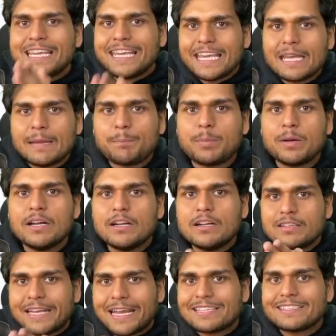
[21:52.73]
keep
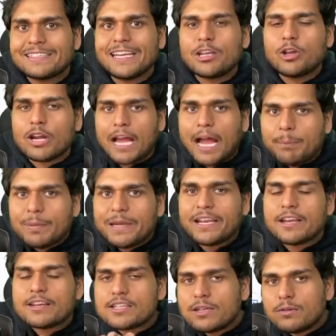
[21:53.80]
testing your
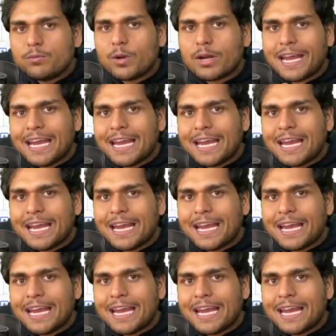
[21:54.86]
application for